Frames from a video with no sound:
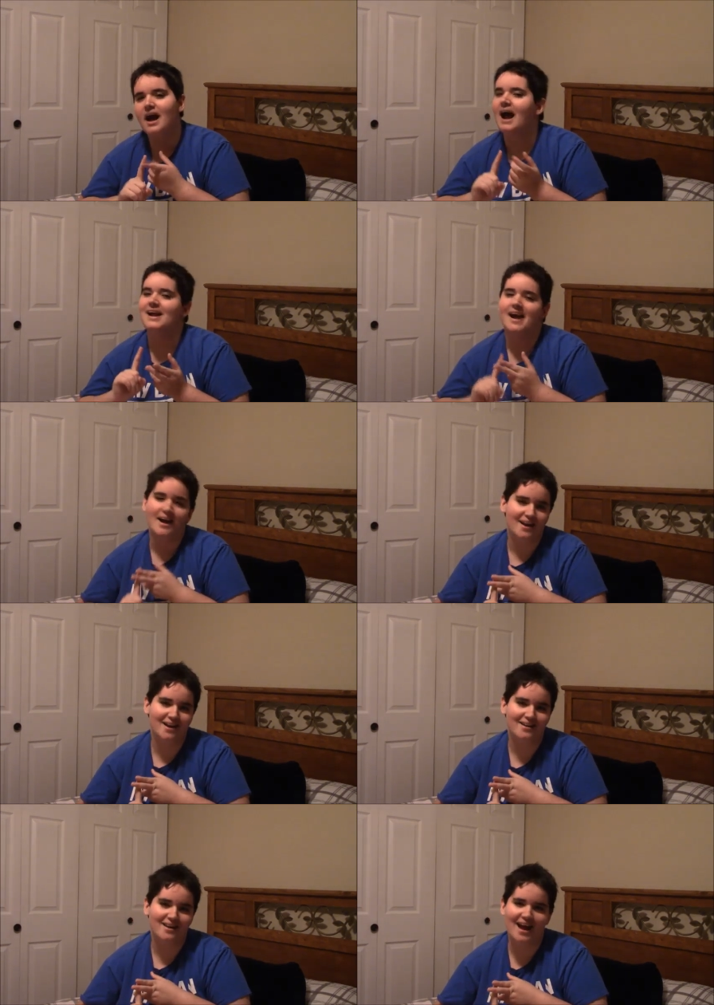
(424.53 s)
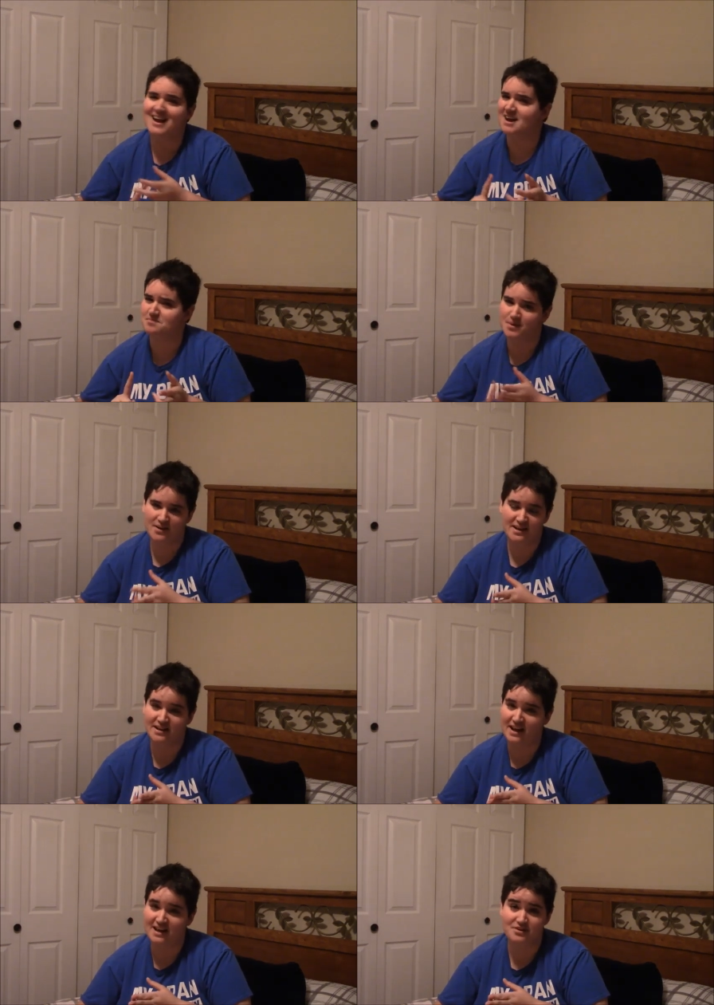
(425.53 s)
I edit, and I
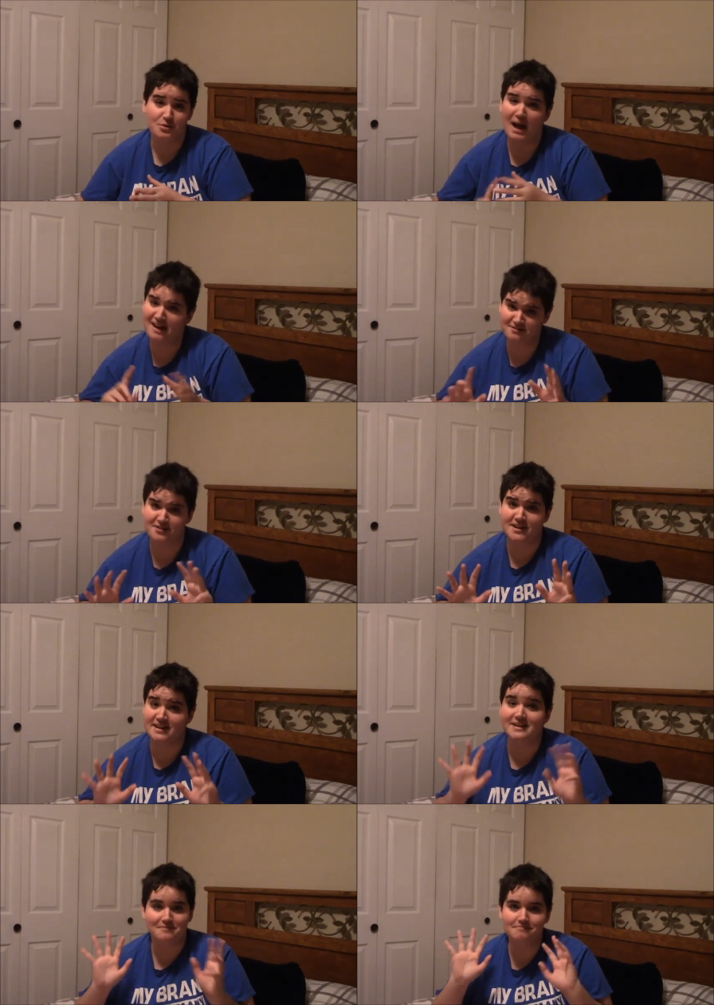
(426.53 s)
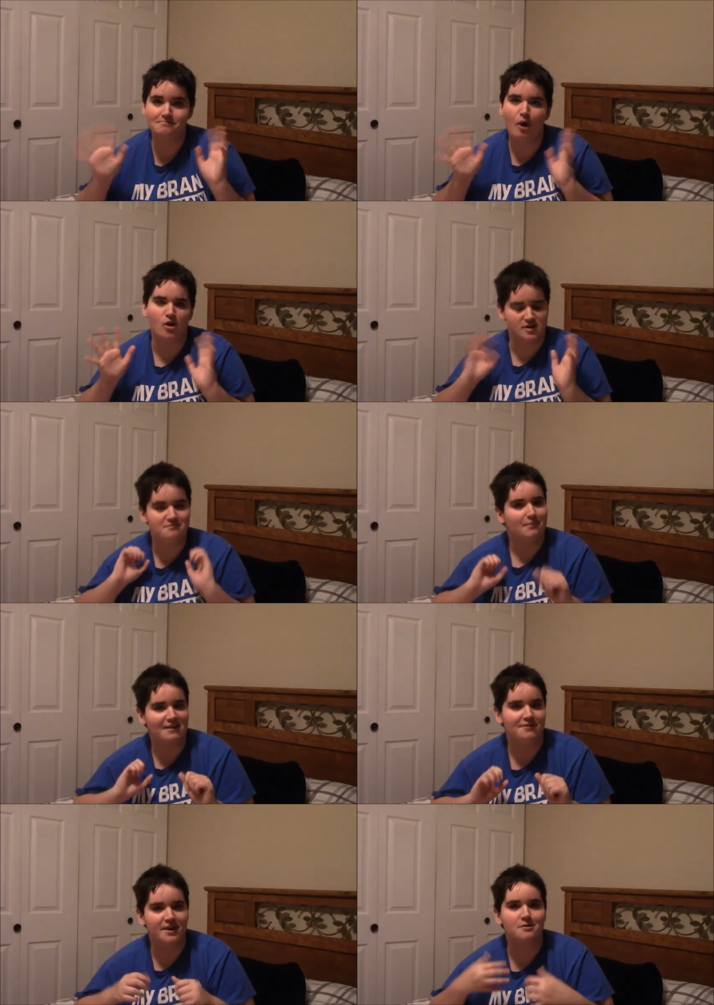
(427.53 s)
and I do every part of
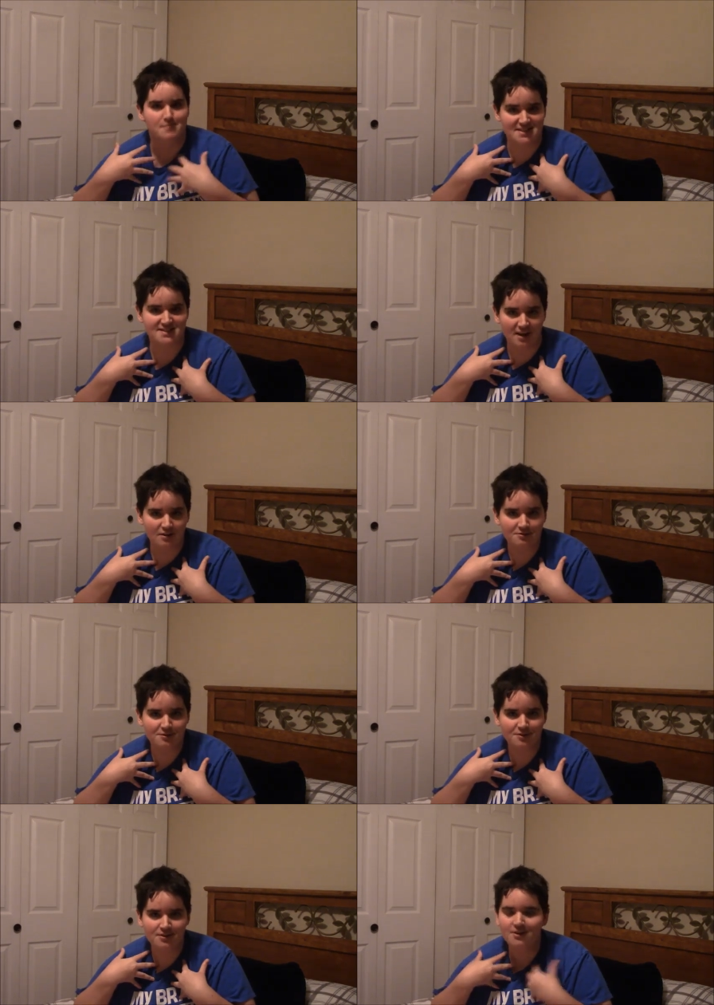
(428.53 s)
my video myself.